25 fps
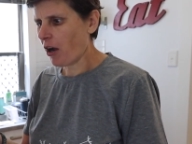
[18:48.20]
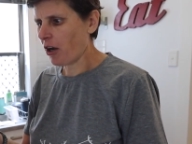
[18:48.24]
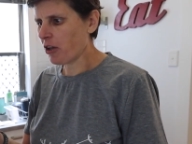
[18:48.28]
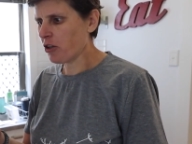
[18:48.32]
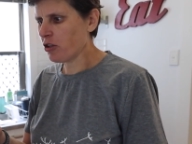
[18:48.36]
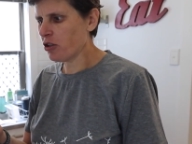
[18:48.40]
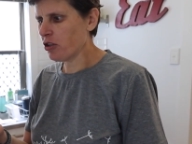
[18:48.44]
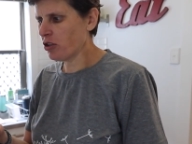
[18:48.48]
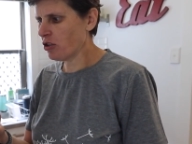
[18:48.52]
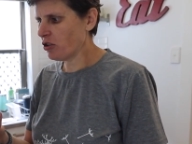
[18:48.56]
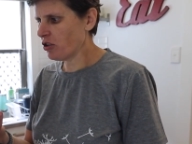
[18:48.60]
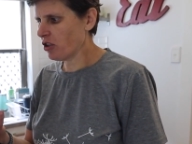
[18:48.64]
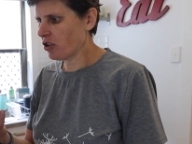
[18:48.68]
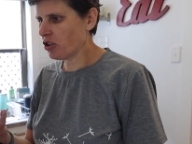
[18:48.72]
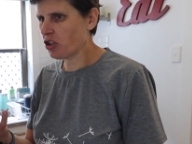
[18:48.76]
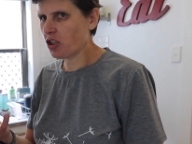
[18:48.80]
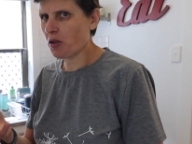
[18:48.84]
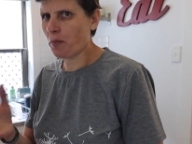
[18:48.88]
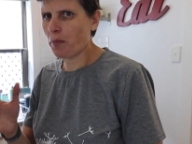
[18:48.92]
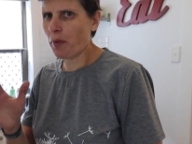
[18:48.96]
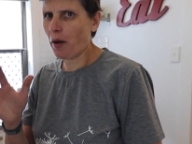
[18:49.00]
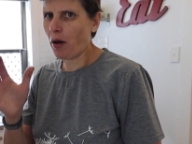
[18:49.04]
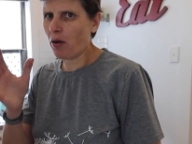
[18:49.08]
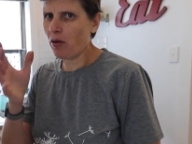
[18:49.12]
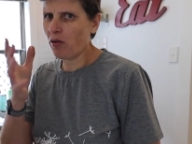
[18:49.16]
I used the
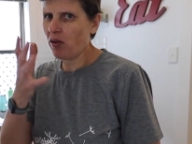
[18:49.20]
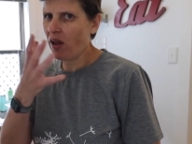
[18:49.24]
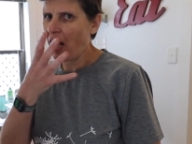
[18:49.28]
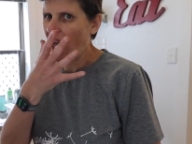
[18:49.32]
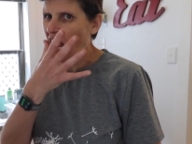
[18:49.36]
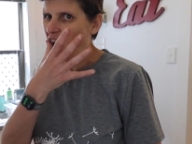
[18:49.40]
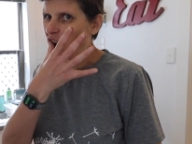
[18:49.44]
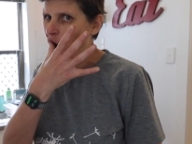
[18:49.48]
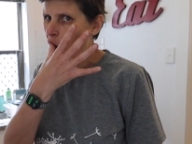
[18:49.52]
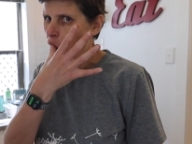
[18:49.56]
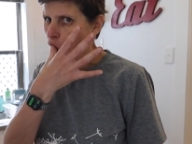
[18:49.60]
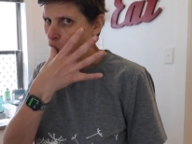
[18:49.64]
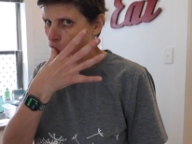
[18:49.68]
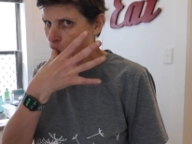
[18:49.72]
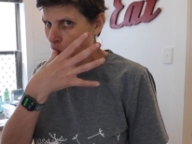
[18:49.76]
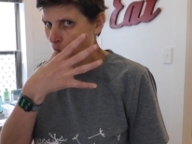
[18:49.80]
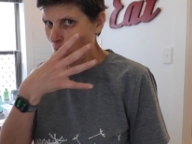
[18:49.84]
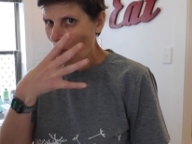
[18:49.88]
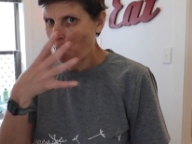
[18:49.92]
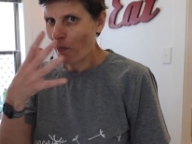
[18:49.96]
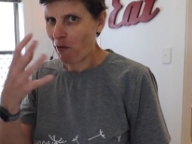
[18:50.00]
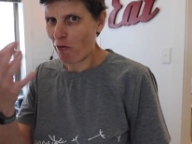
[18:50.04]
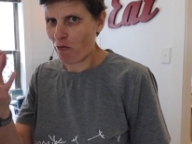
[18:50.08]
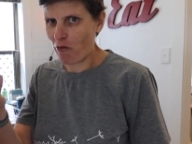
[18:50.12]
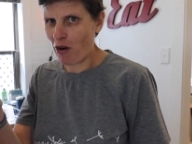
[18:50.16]
chipotle
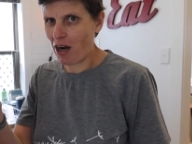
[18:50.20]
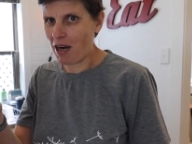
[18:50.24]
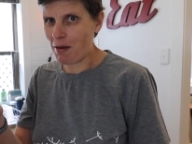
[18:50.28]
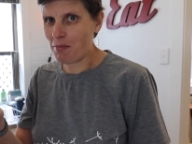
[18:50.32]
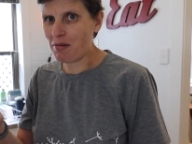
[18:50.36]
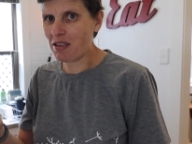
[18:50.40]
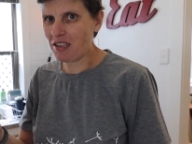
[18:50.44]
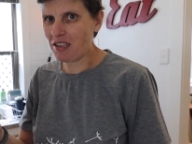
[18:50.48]
rub.